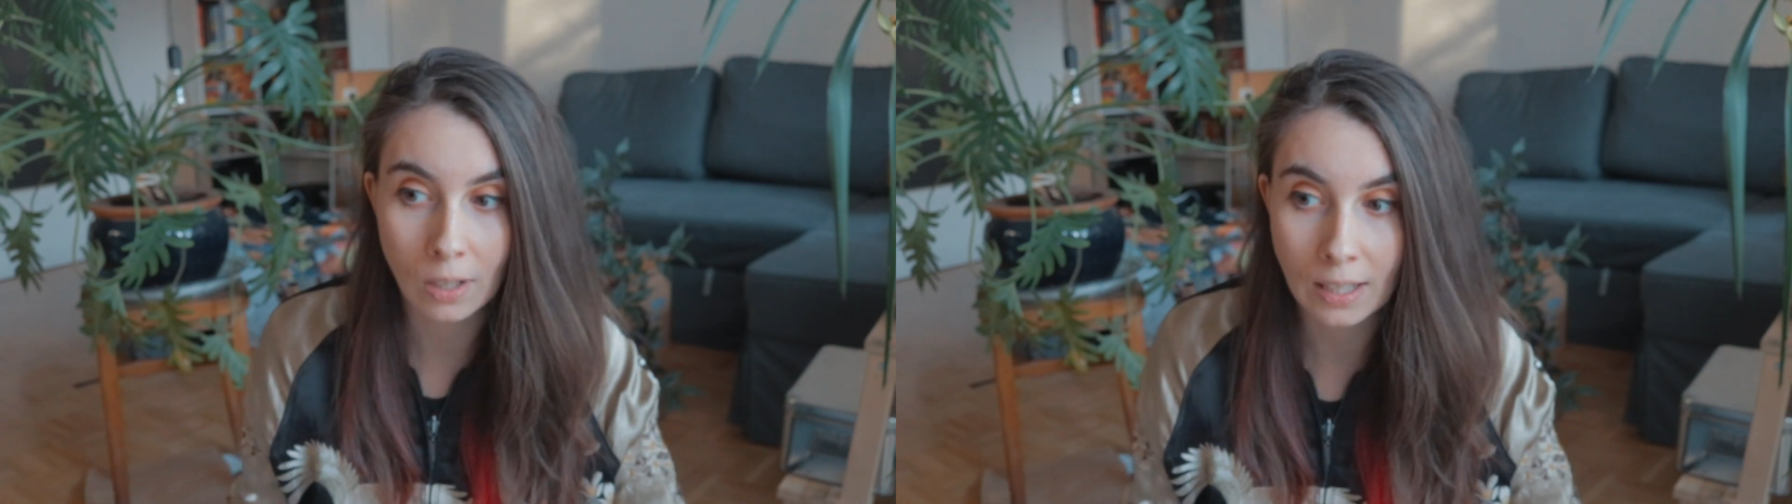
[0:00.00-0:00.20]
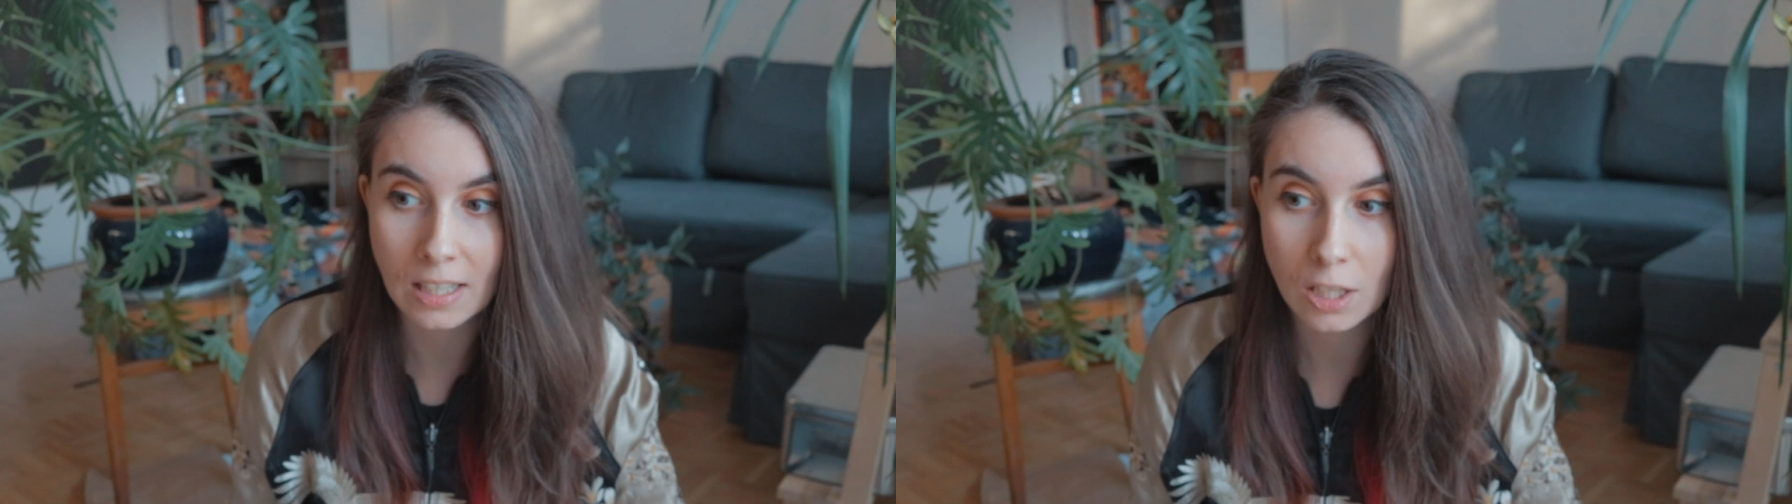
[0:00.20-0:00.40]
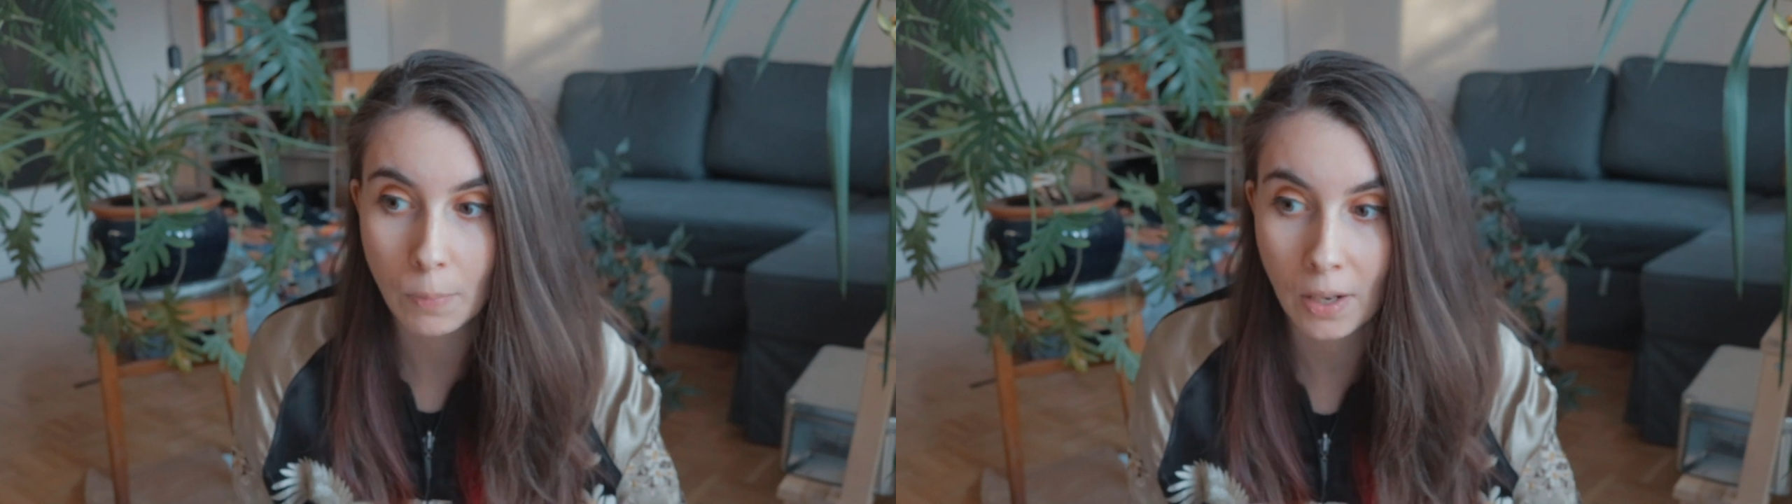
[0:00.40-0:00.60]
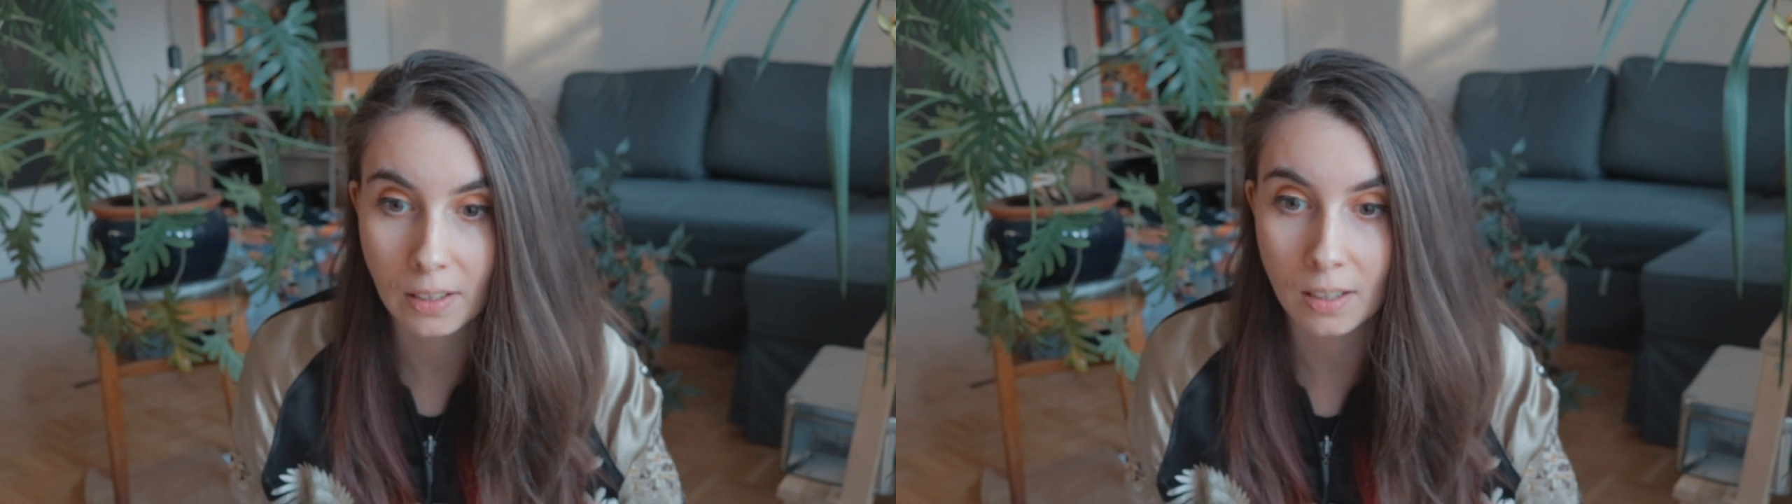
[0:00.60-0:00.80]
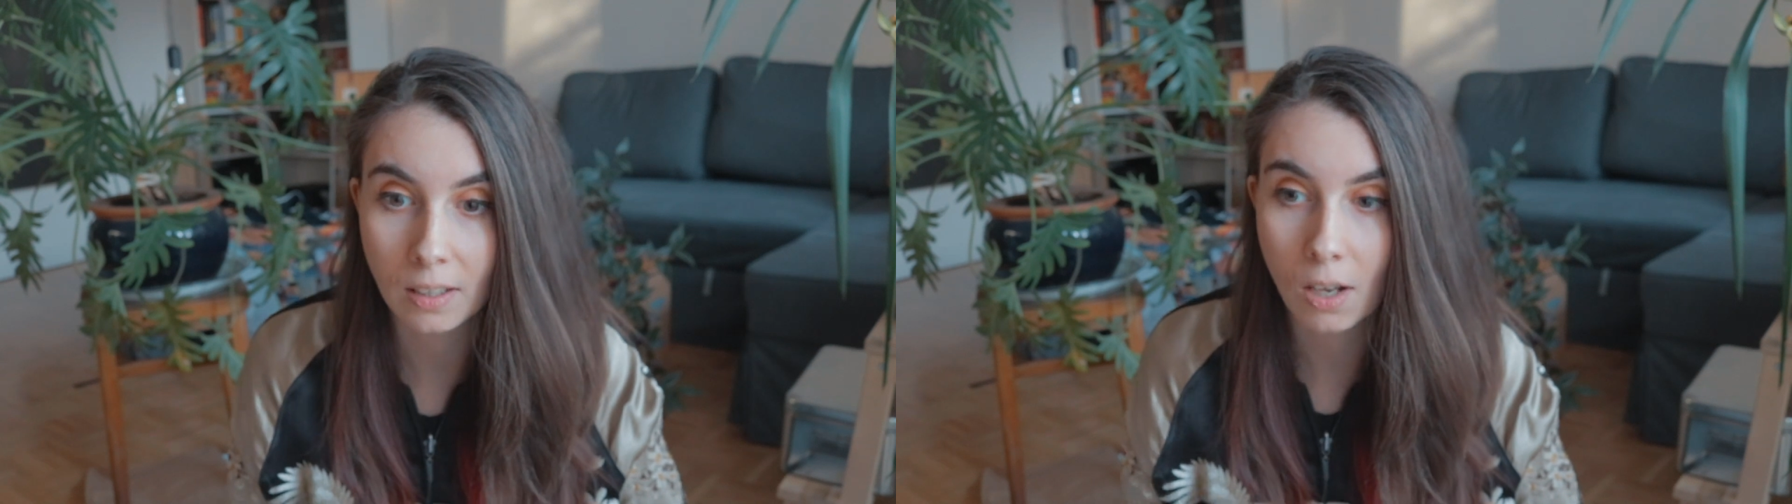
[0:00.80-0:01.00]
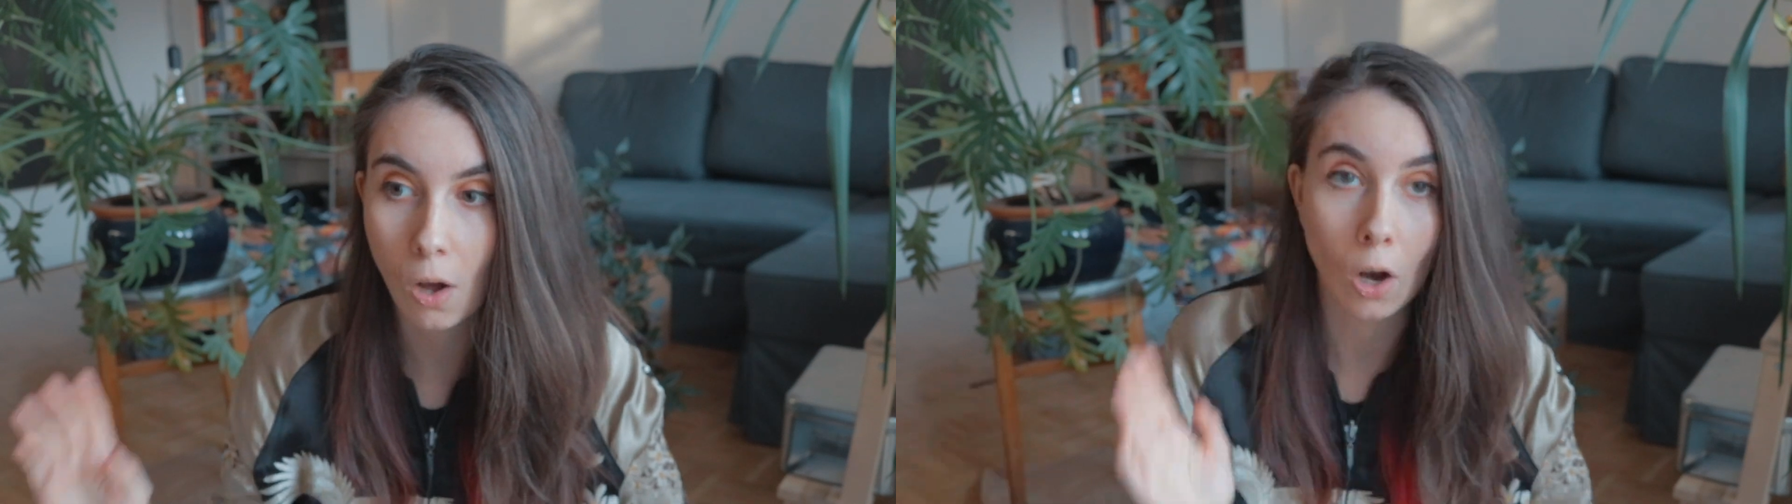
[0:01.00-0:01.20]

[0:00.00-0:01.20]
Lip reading: release button